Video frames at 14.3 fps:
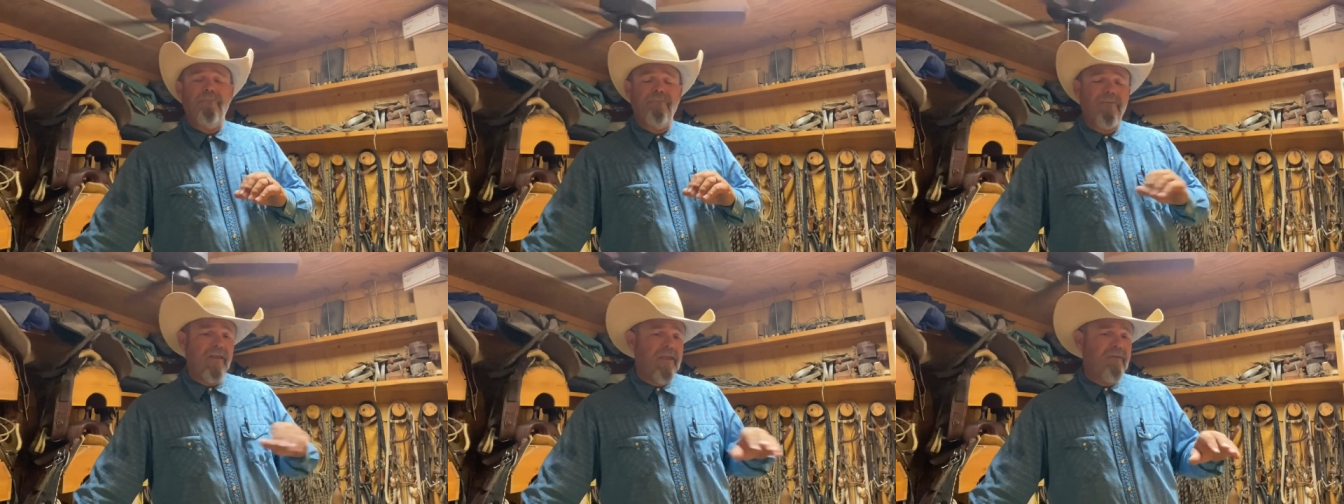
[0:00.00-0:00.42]

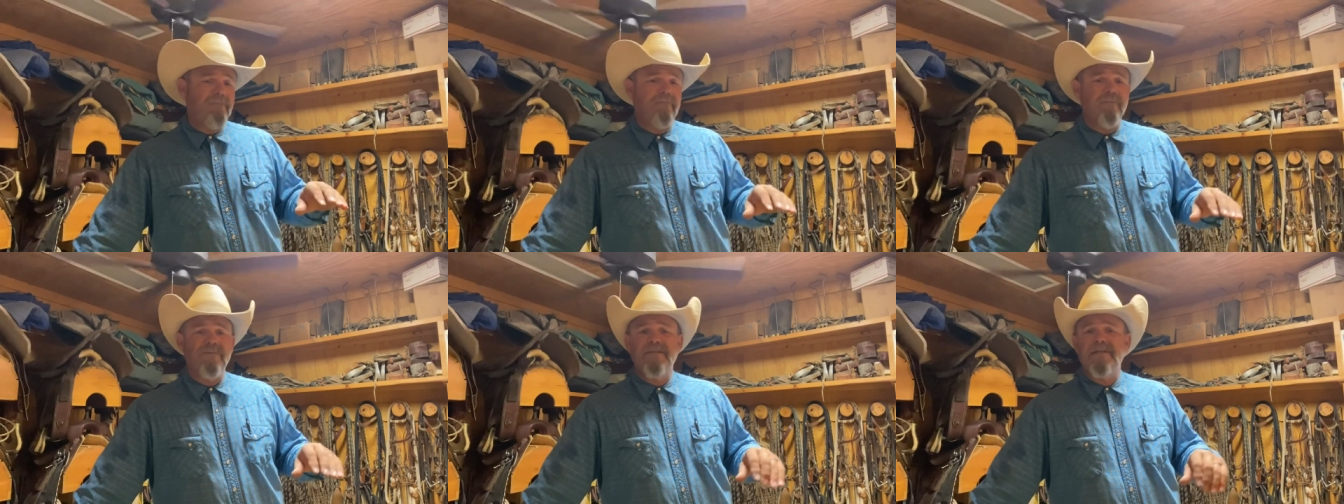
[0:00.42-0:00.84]
flee
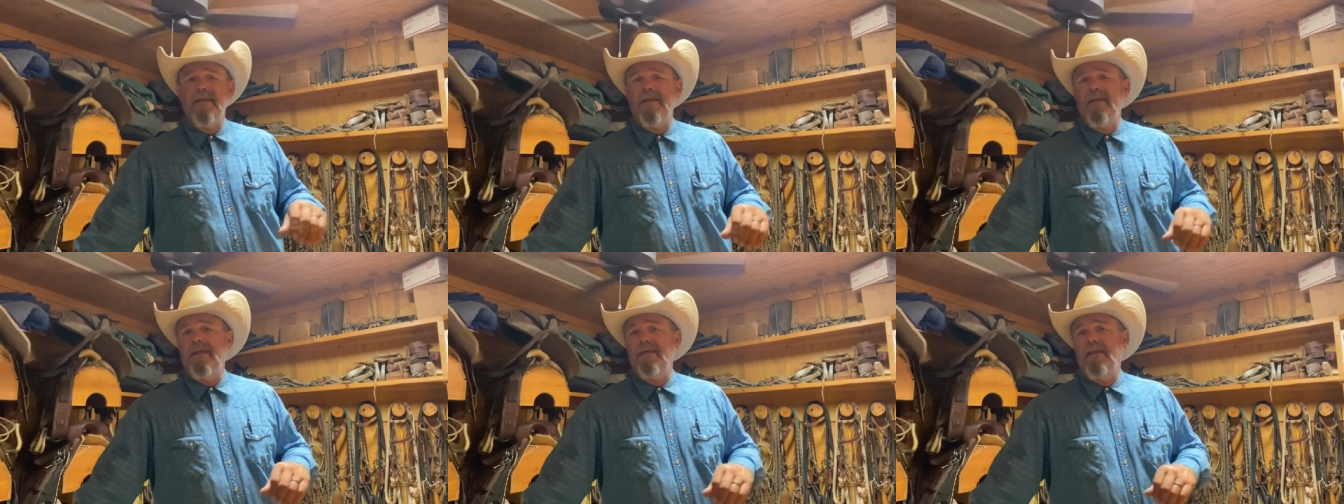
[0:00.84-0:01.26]
from
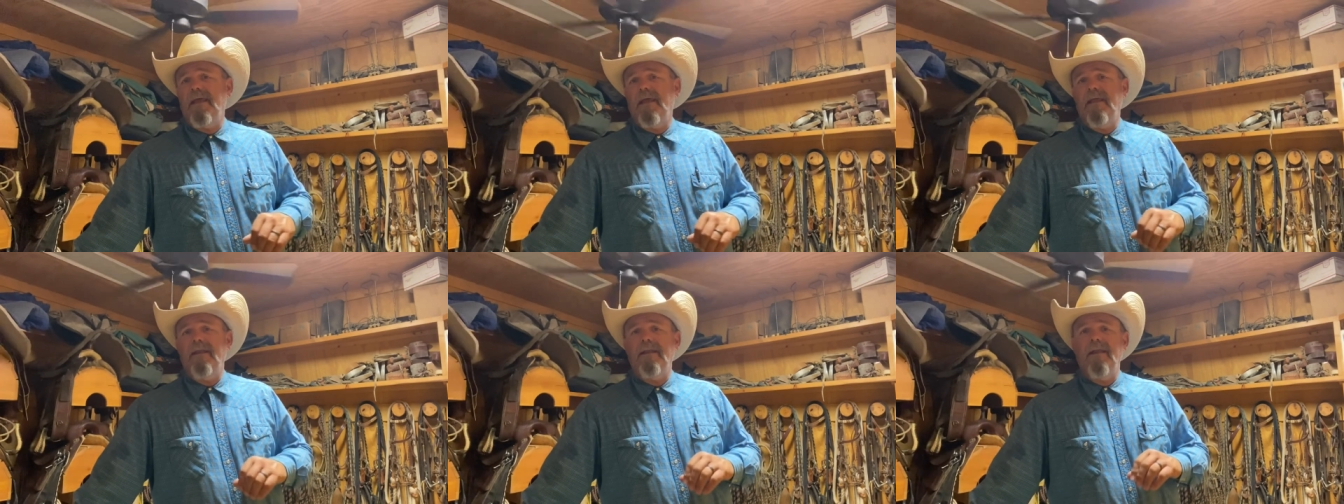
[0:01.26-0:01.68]
sin
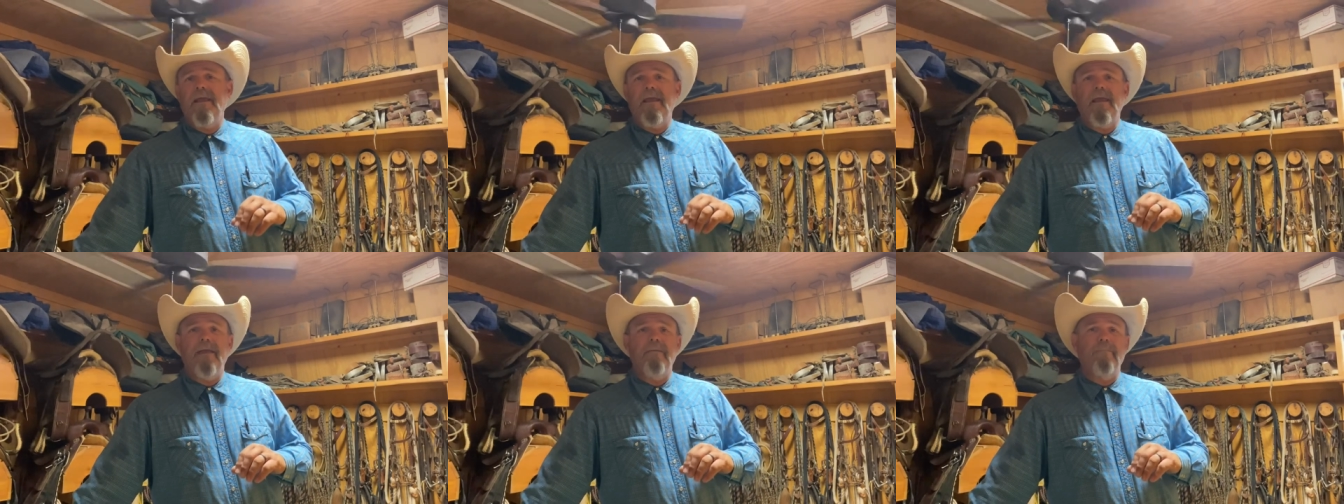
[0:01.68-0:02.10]
and,
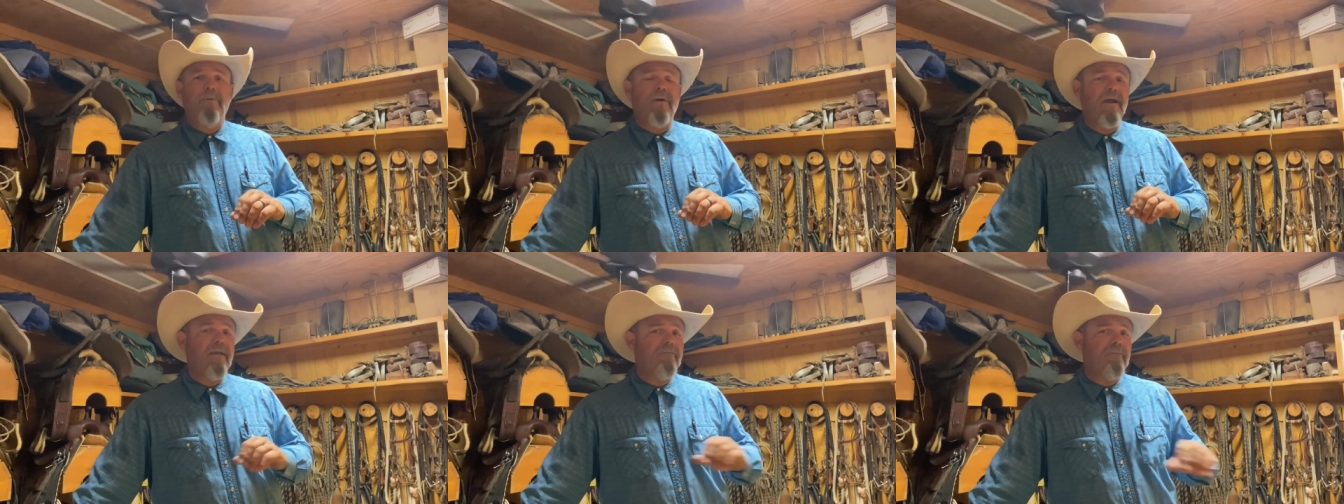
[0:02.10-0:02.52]
and
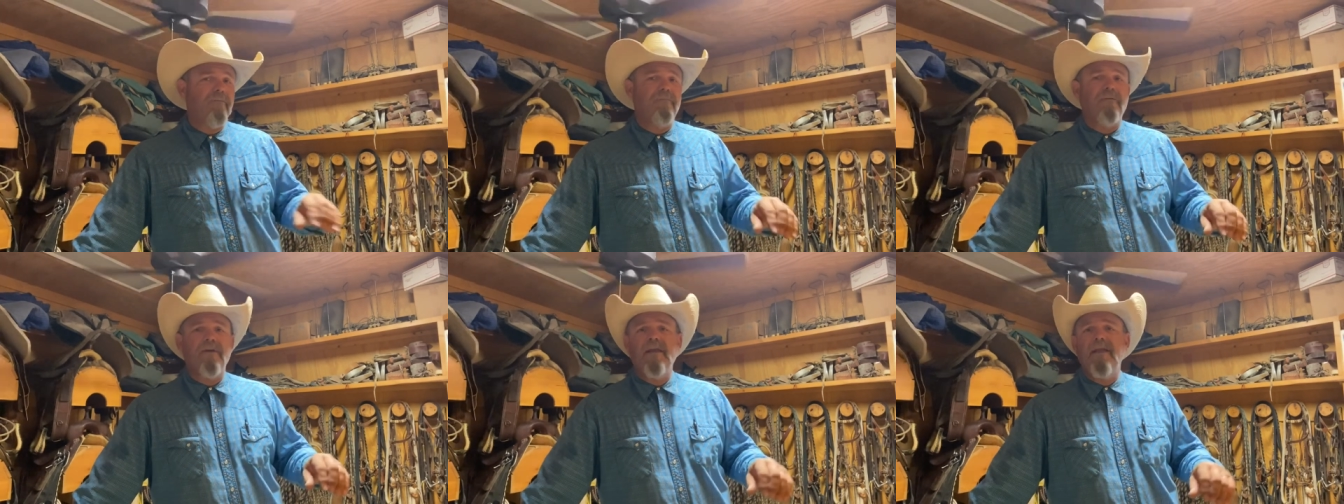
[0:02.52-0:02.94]
pray for
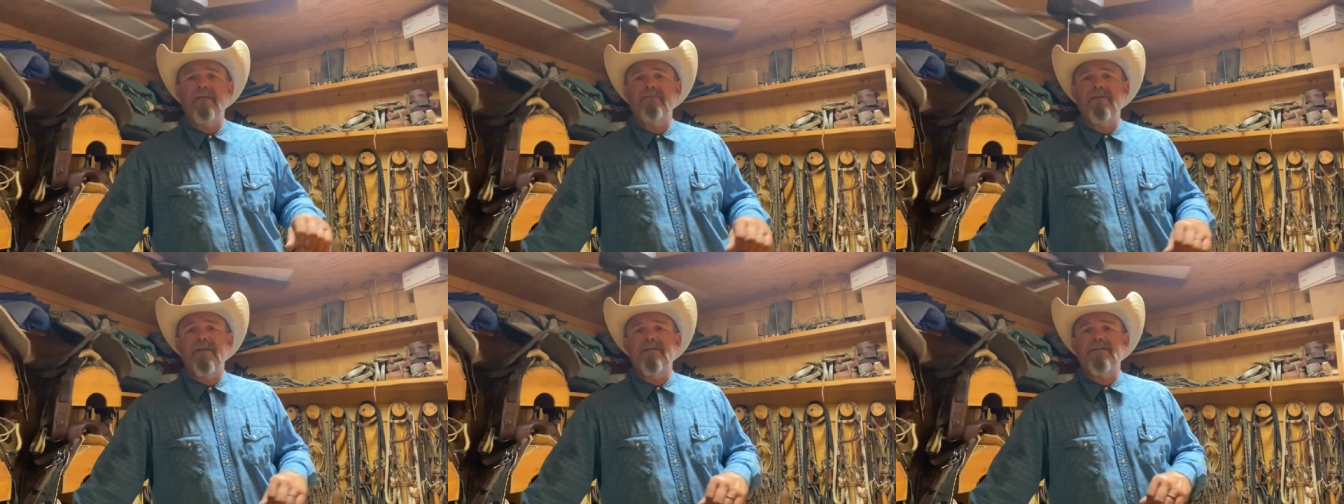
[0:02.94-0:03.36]

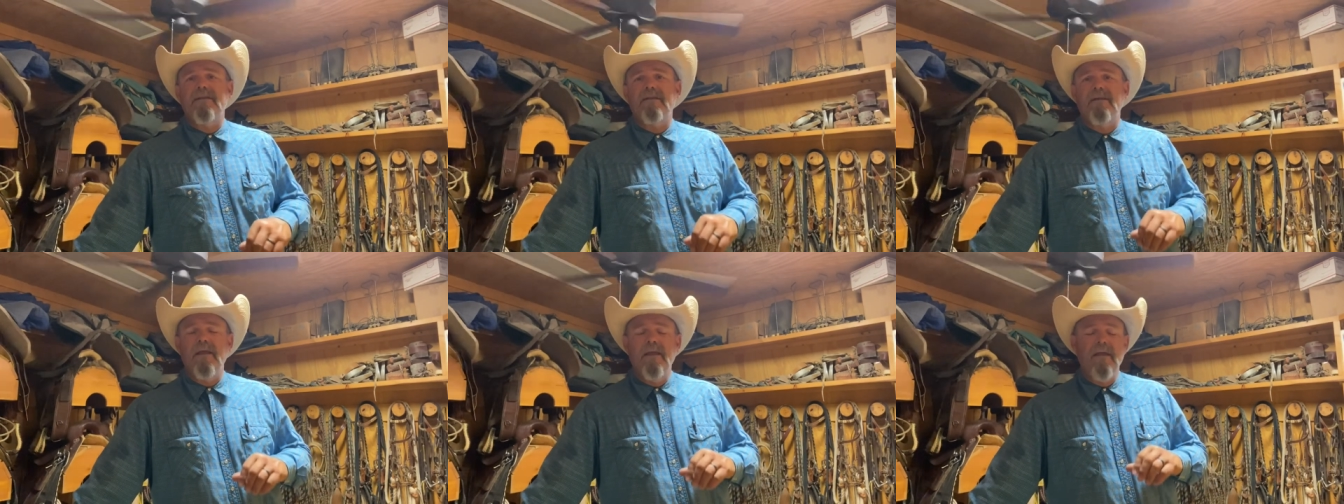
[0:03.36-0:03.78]
forgiveness
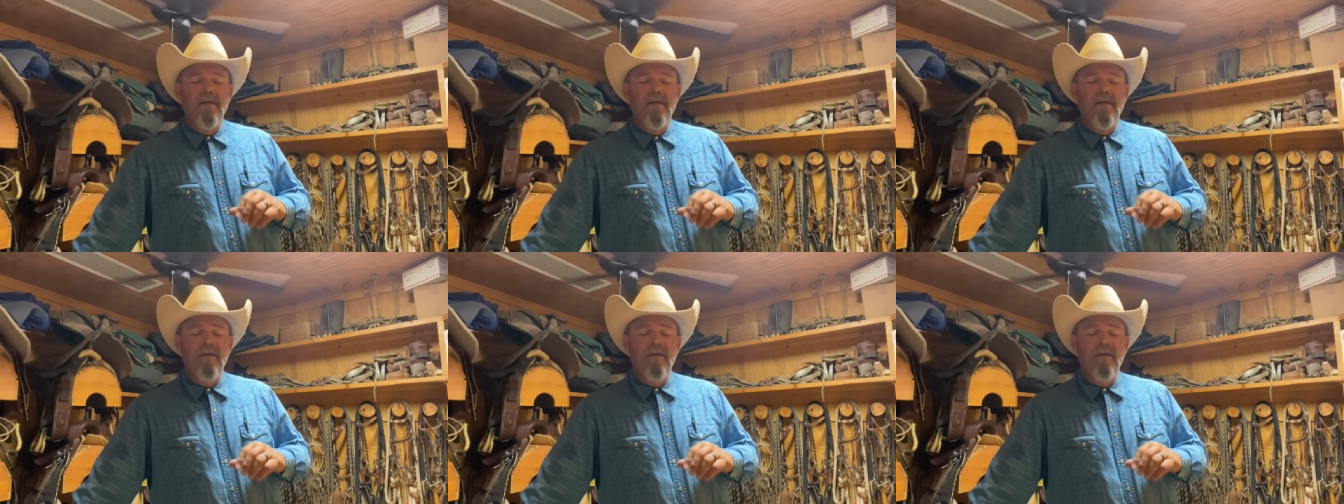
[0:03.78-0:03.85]
and,